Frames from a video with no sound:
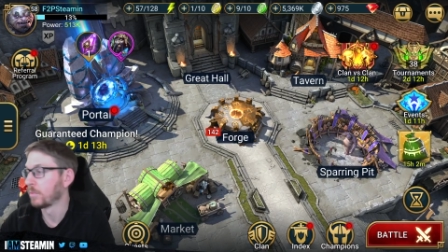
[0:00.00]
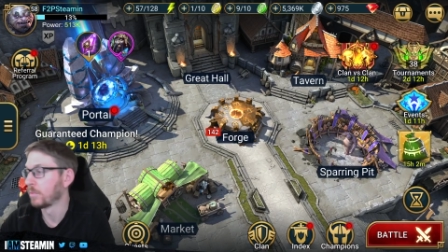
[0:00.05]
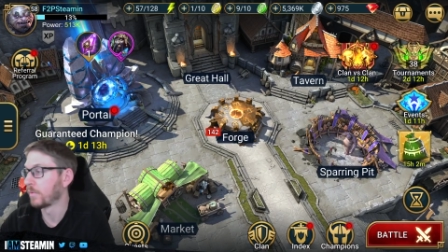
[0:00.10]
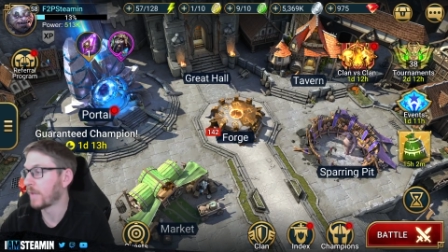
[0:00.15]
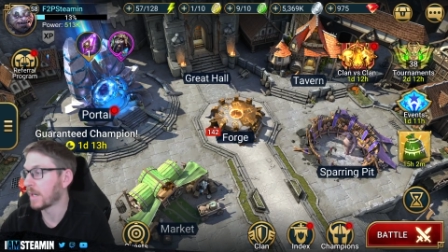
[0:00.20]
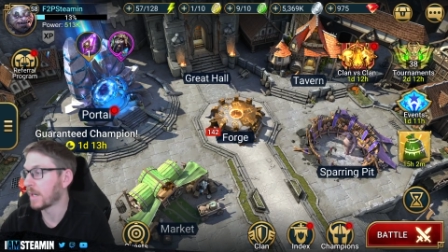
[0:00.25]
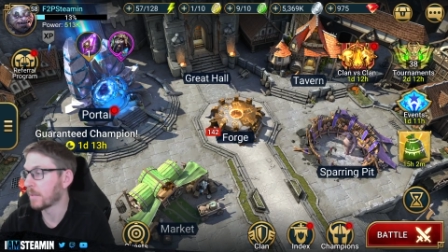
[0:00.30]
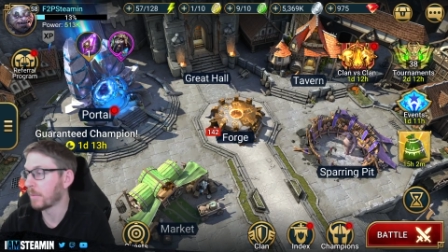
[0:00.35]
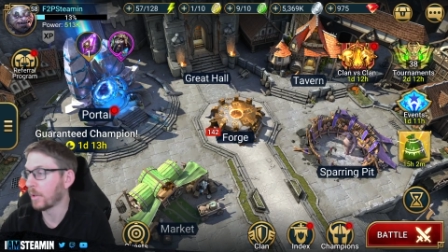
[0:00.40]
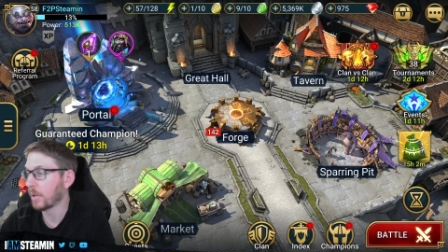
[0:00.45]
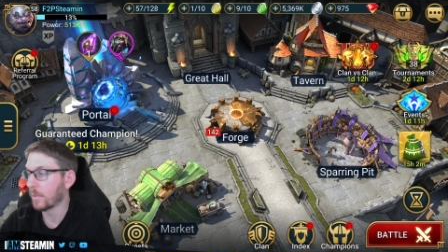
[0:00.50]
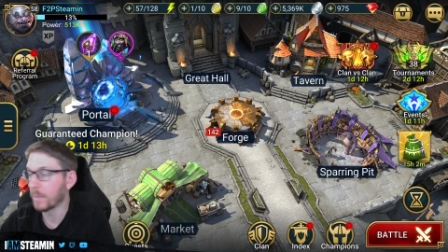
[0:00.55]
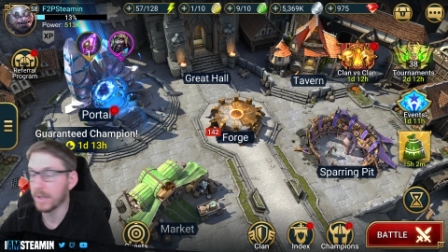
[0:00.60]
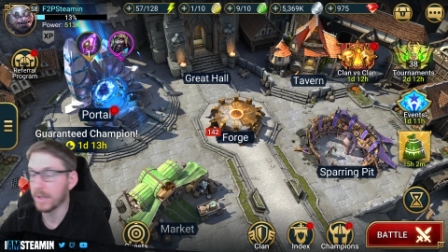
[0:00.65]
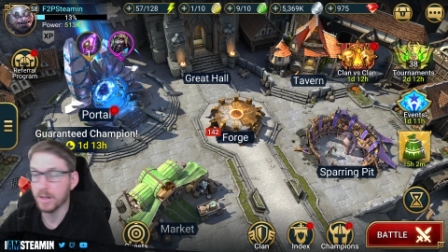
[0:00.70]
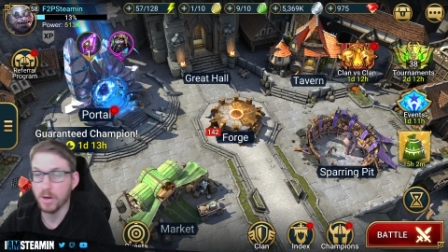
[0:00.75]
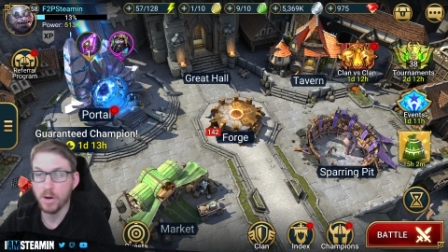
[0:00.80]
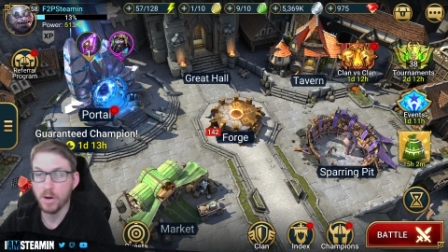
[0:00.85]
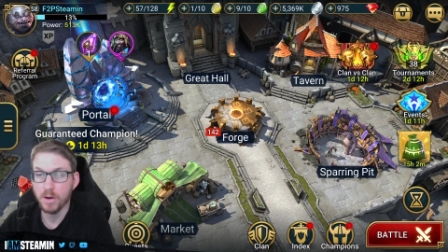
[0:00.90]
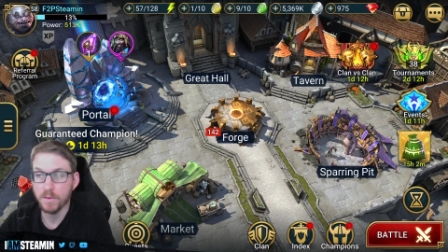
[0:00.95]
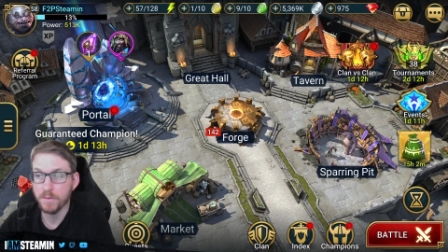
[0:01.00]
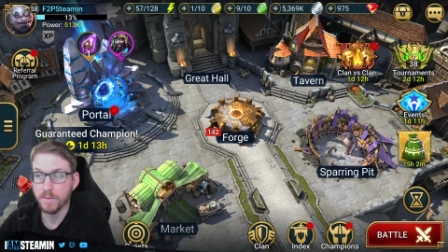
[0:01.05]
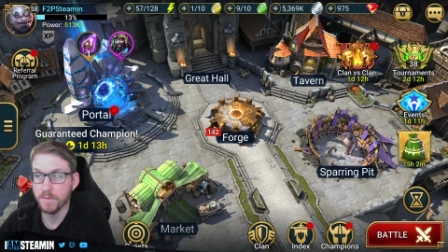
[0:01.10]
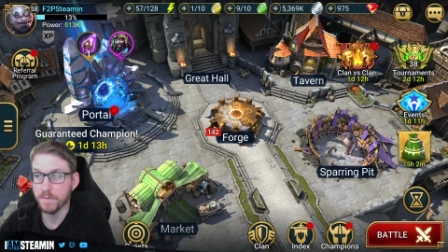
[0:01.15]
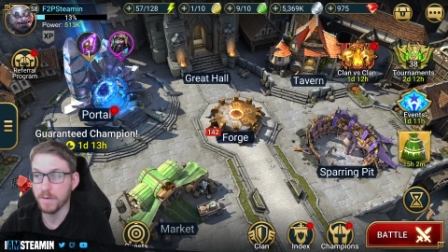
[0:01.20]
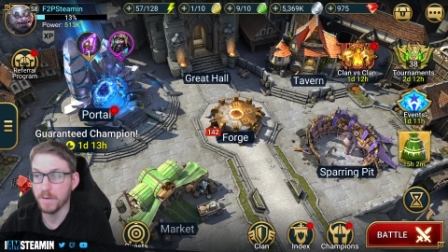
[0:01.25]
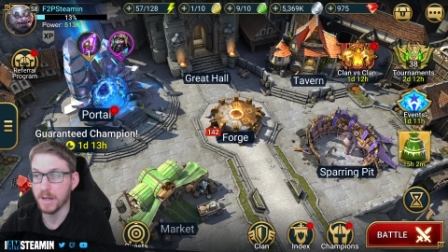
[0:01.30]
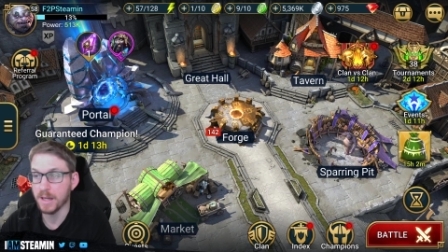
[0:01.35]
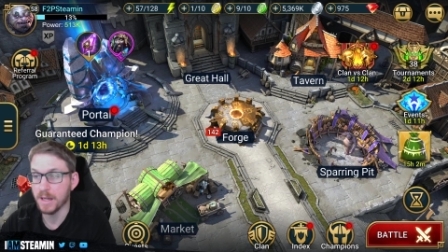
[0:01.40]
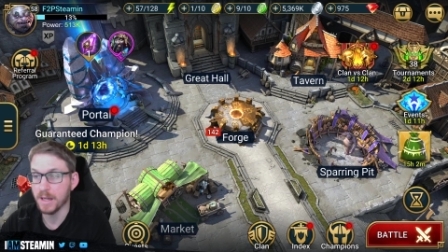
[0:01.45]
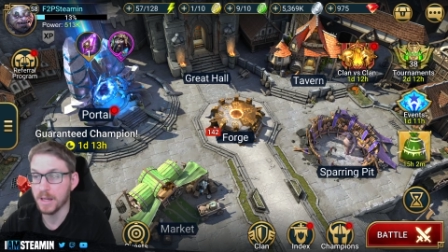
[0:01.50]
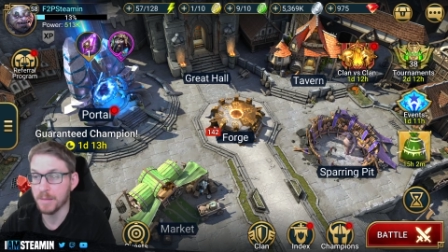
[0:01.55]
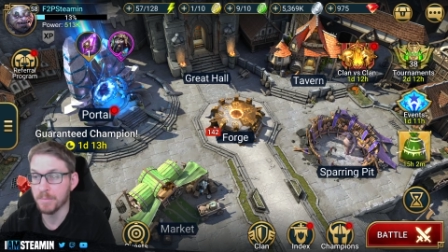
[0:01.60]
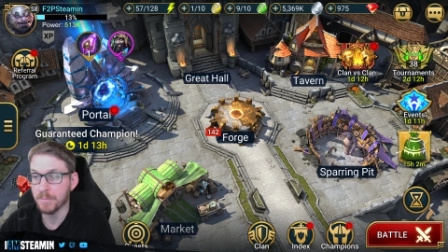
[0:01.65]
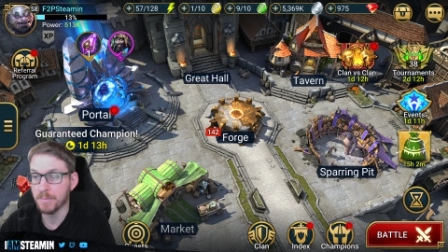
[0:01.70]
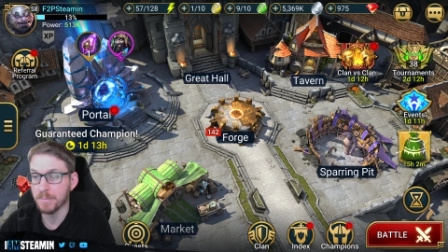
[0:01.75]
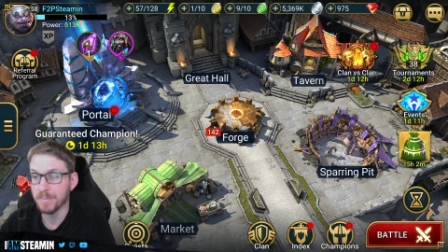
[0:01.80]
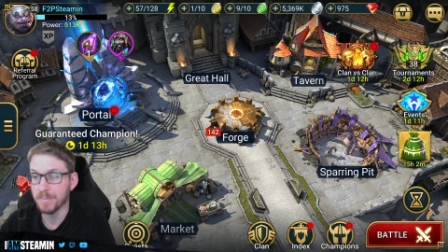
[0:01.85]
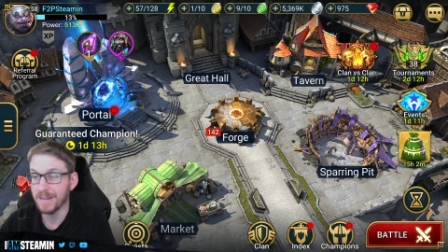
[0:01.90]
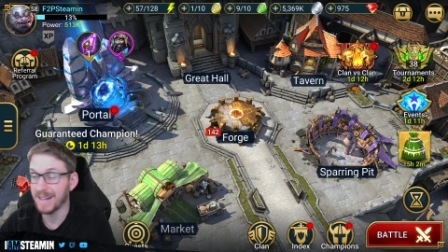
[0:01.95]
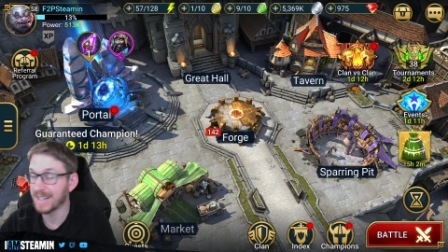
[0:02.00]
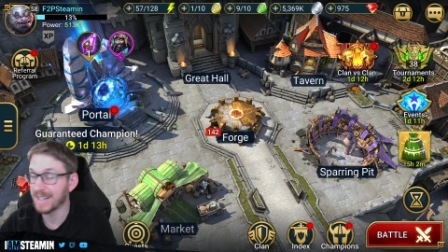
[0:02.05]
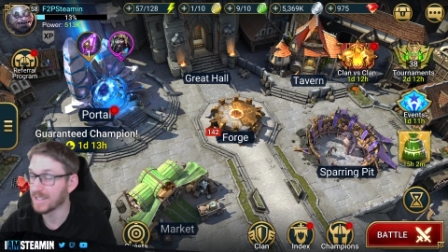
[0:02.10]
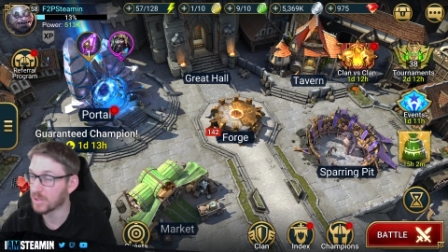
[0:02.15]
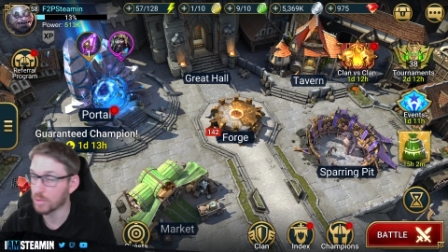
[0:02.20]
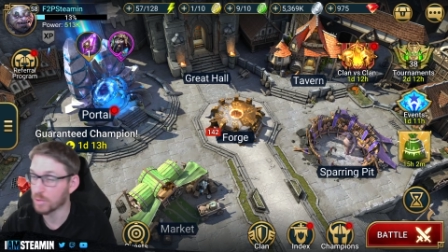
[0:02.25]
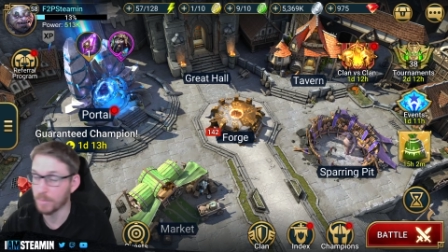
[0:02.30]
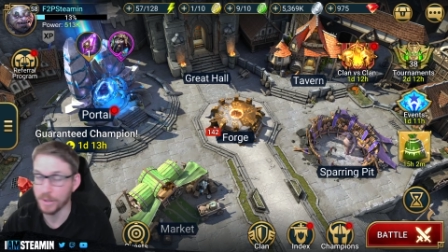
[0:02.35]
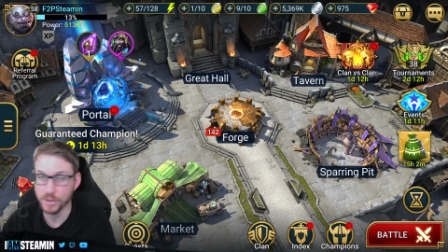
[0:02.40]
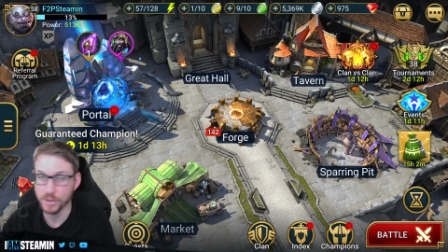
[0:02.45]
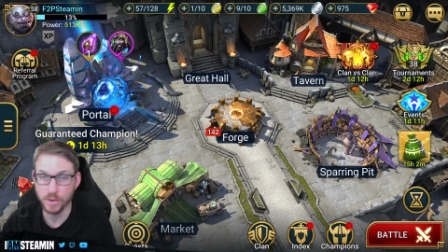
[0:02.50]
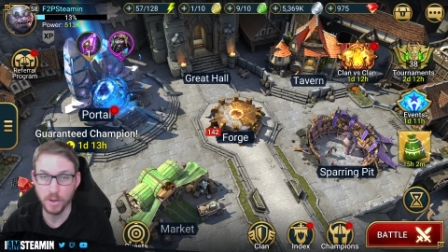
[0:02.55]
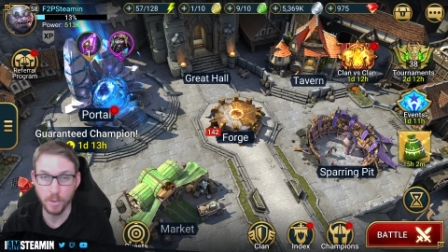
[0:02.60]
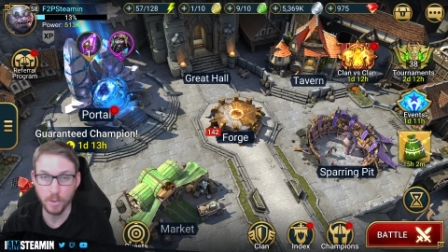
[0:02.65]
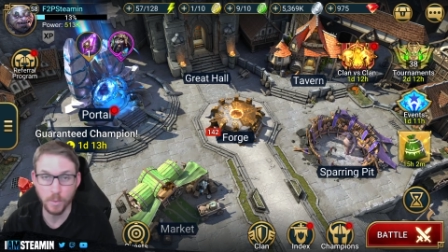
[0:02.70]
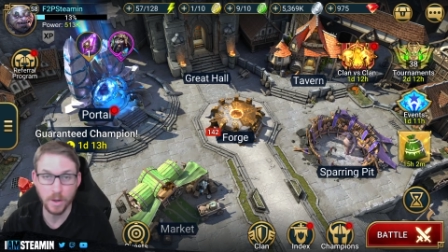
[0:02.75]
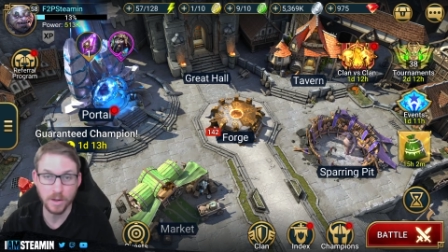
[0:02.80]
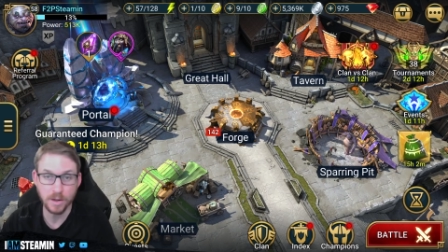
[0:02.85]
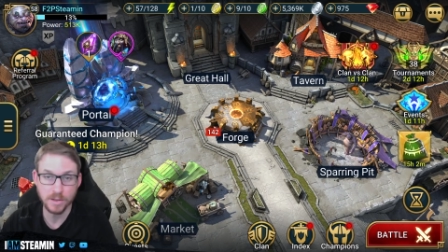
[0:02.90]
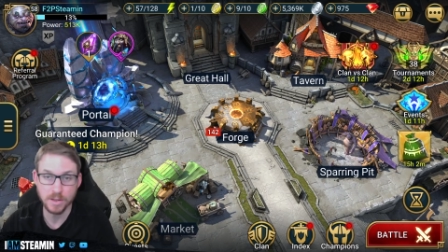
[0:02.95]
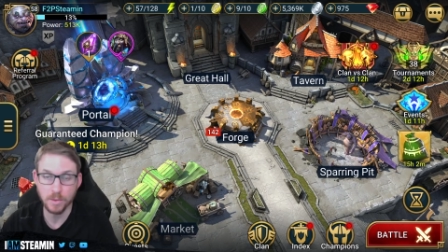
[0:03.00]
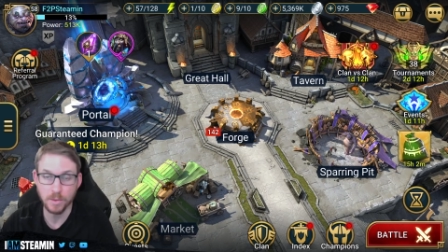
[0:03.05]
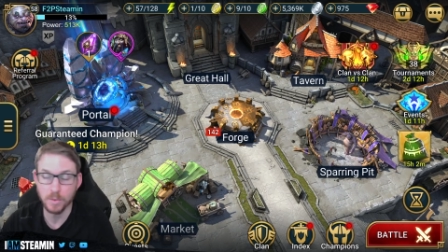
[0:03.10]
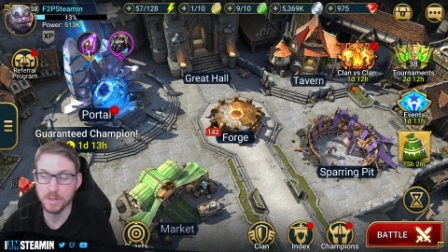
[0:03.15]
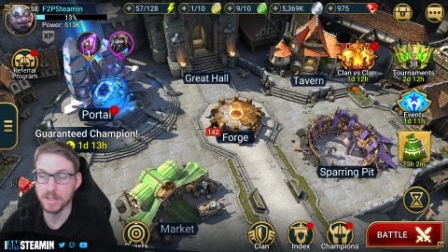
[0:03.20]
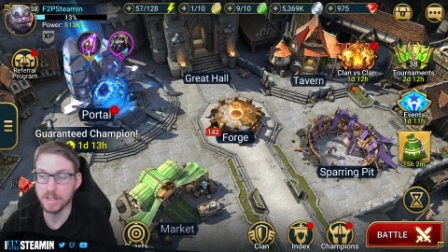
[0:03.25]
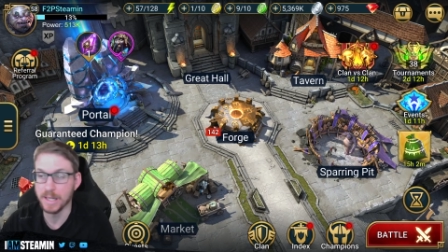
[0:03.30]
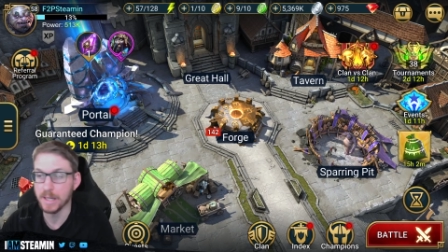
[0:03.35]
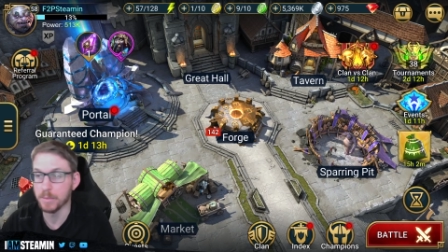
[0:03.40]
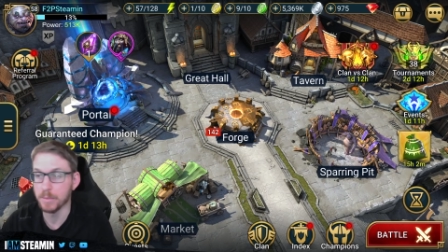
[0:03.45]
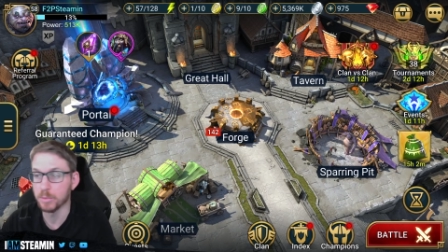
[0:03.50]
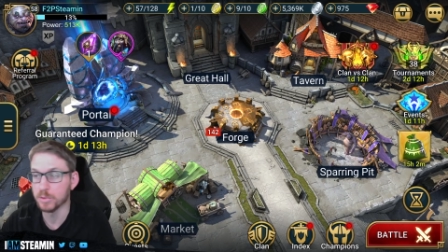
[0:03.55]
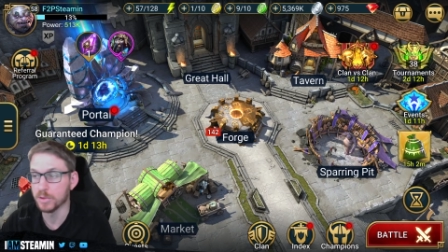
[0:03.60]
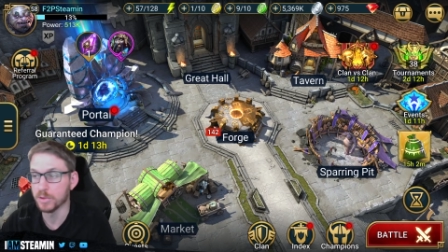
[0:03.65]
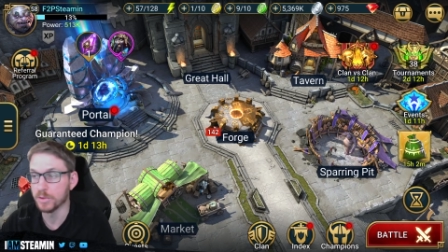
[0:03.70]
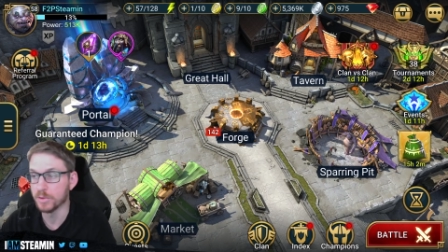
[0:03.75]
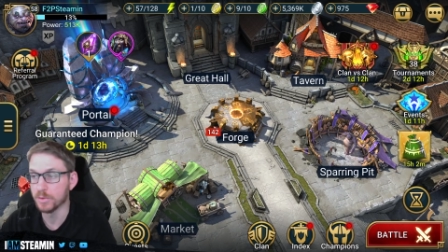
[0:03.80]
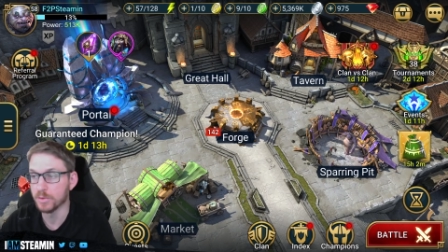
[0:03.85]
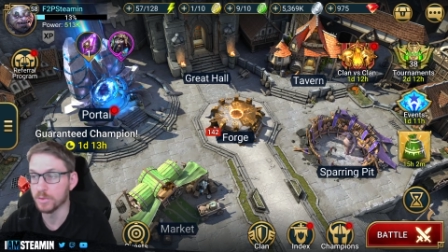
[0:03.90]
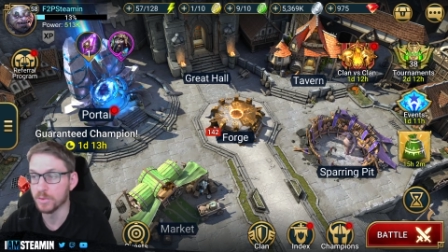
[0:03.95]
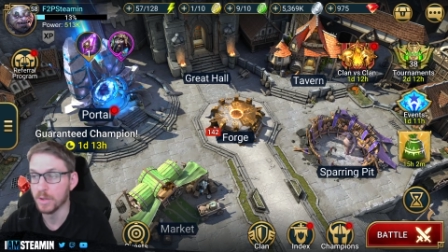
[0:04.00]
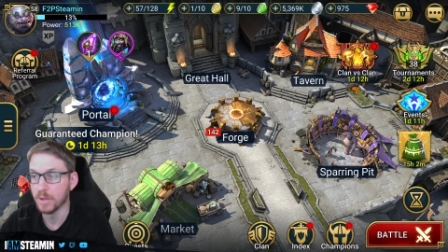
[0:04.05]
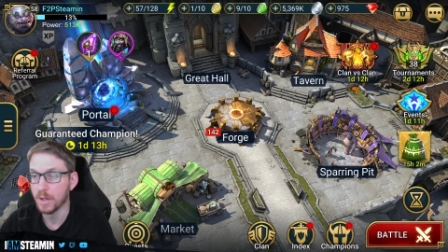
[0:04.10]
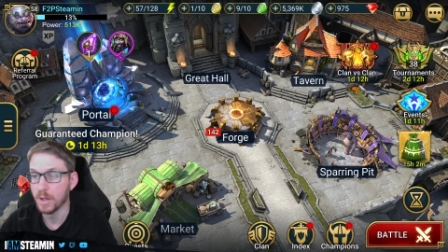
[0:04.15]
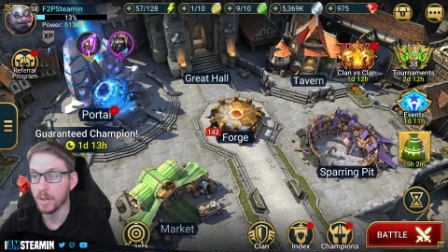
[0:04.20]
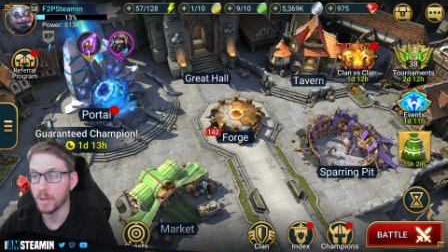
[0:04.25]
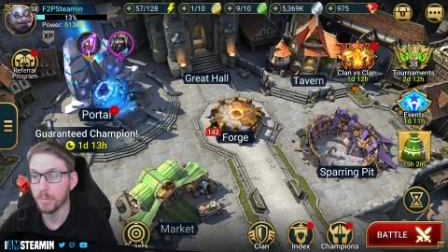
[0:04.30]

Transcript: We've had a bit of a week off, um, had so much on at work so I wasn't able to do